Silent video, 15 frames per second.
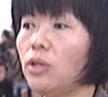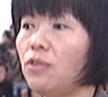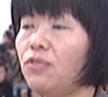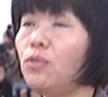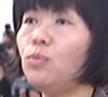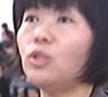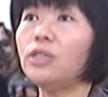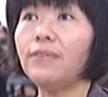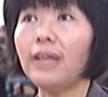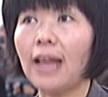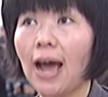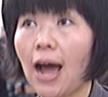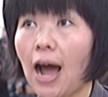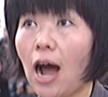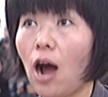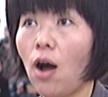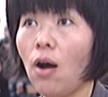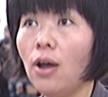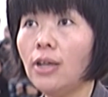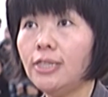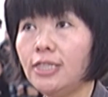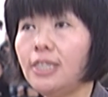So even if their
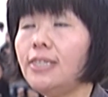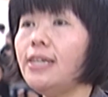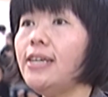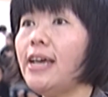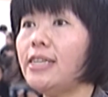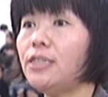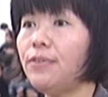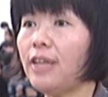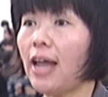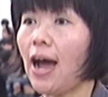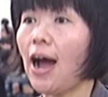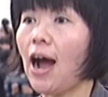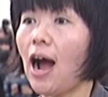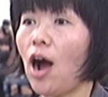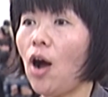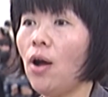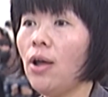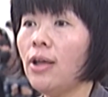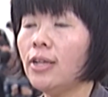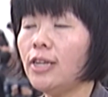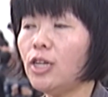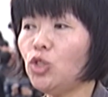daughter is in no rush,
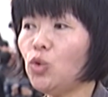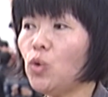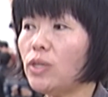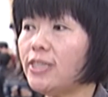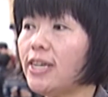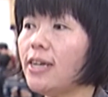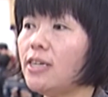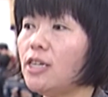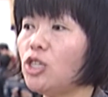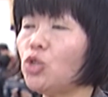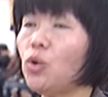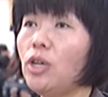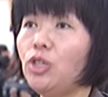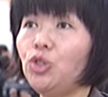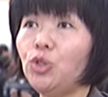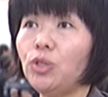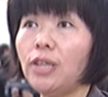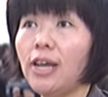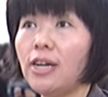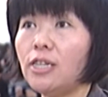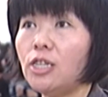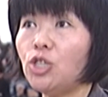they would take it upon
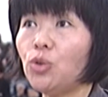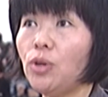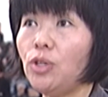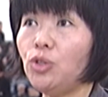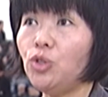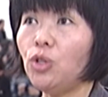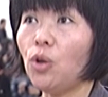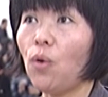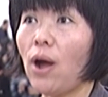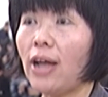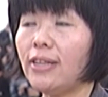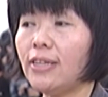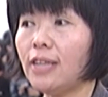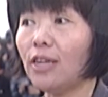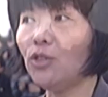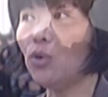themselves to hurry her along.